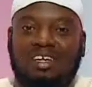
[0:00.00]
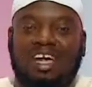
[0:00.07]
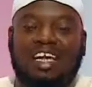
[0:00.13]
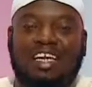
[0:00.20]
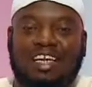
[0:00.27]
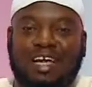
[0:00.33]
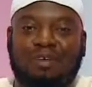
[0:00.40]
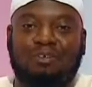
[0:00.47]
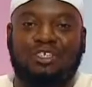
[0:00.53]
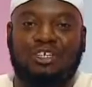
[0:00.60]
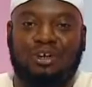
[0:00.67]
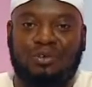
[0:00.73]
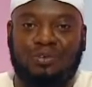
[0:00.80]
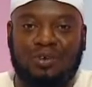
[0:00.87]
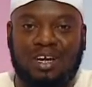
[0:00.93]
Her name was
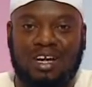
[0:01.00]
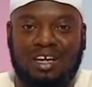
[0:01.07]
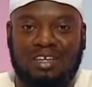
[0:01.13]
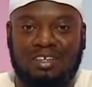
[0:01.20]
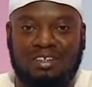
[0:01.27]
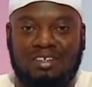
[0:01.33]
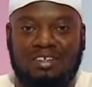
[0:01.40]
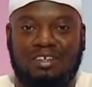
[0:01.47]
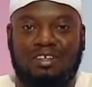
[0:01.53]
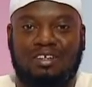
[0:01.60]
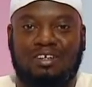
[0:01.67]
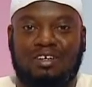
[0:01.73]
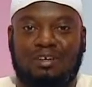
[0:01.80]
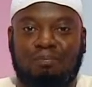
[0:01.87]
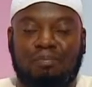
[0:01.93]
Khawla
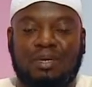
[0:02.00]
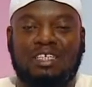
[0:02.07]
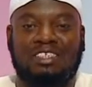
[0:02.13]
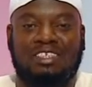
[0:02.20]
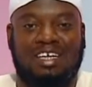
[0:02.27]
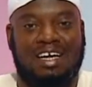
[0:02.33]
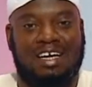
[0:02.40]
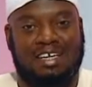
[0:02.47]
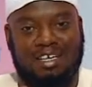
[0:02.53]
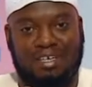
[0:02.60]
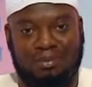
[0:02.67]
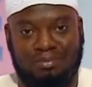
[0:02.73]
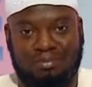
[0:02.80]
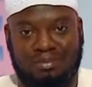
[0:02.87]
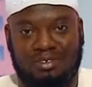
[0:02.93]
bint
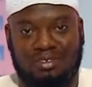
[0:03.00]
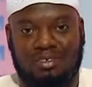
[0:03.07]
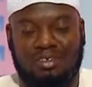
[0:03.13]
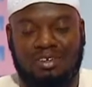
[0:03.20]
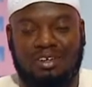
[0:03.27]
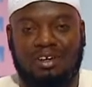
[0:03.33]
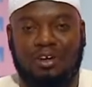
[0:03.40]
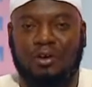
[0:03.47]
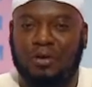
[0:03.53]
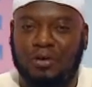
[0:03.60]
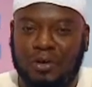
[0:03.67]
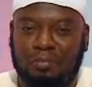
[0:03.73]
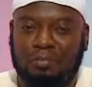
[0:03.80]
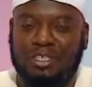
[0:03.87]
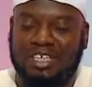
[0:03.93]
Hakim.
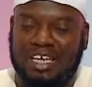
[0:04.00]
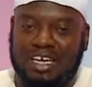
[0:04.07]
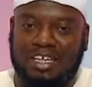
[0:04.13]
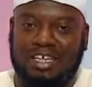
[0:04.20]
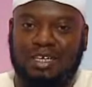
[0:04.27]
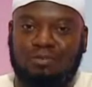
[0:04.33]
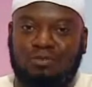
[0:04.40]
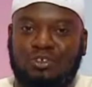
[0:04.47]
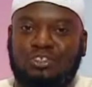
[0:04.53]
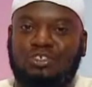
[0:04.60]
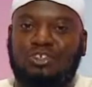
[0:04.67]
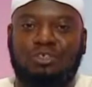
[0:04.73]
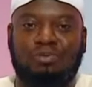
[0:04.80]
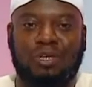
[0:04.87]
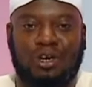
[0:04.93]
Khawla bint Hakim was
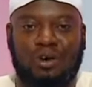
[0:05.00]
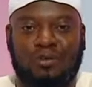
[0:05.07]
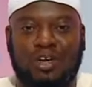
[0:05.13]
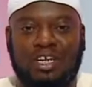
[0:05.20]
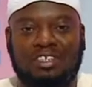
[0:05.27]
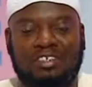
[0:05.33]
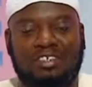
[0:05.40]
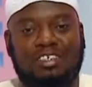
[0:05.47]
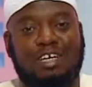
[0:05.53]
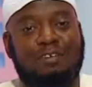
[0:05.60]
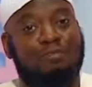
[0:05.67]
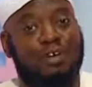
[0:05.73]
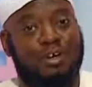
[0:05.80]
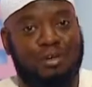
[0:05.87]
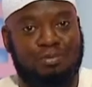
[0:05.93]
known to be courageous
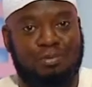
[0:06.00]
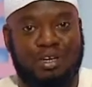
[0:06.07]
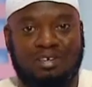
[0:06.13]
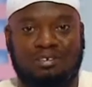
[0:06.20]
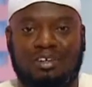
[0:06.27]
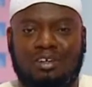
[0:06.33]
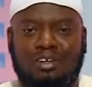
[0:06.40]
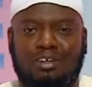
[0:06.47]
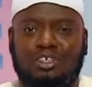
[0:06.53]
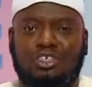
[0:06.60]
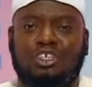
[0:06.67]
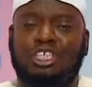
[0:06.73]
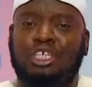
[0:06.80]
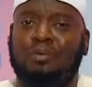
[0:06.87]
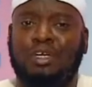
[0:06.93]
and very brave.
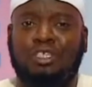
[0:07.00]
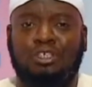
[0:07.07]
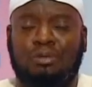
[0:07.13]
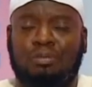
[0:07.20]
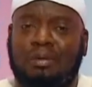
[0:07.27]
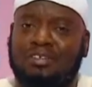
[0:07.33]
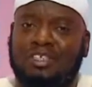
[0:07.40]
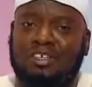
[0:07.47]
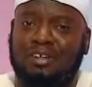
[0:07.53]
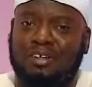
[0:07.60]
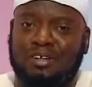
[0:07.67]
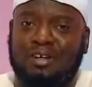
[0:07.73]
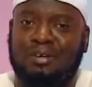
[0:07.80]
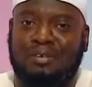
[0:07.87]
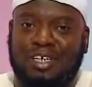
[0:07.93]
So she went to the Prophet
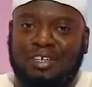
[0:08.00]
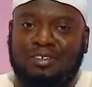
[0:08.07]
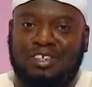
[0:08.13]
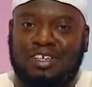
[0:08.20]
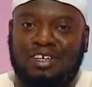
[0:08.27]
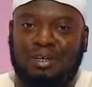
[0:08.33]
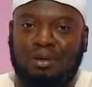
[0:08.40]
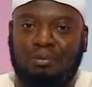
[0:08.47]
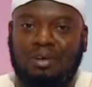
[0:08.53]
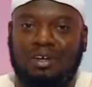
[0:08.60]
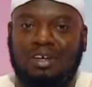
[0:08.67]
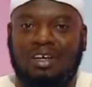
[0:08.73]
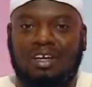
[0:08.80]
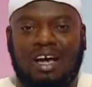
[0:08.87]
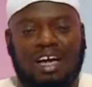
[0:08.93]
sallallahu alaihi wasallam
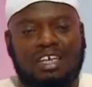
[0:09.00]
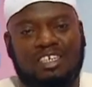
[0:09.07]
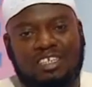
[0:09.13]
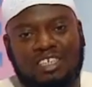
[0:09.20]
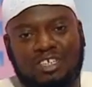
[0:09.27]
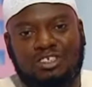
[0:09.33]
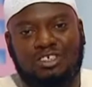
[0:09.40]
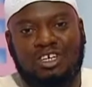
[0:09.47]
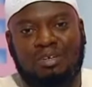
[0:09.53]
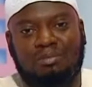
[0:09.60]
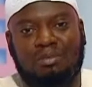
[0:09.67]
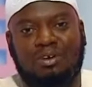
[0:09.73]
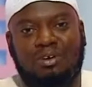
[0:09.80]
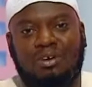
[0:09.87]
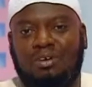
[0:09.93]
and she said to
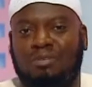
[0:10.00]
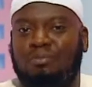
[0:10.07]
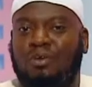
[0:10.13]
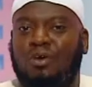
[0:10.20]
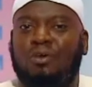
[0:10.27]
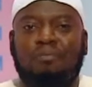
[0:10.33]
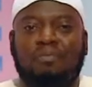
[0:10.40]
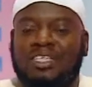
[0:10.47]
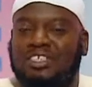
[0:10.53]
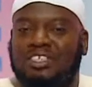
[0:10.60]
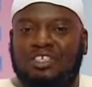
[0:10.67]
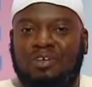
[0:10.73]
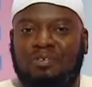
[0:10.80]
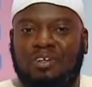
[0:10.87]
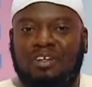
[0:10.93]
him, O
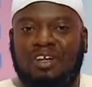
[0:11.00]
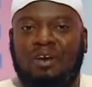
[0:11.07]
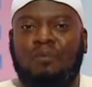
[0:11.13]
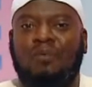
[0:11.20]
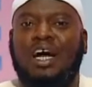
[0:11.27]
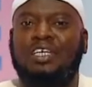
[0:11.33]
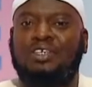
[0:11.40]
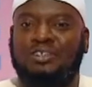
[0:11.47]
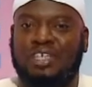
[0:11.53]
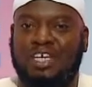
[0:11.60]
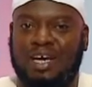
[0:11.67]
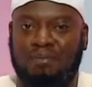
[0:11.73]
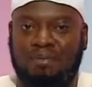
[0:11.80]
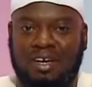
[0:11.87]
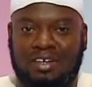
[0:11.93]
Messenger of Allah, why don't you
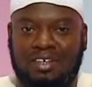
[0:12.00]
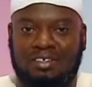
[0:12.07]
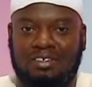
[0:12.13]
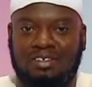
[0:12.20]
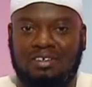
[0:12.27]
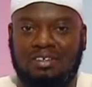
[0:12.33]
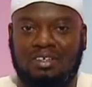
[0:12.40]
get married?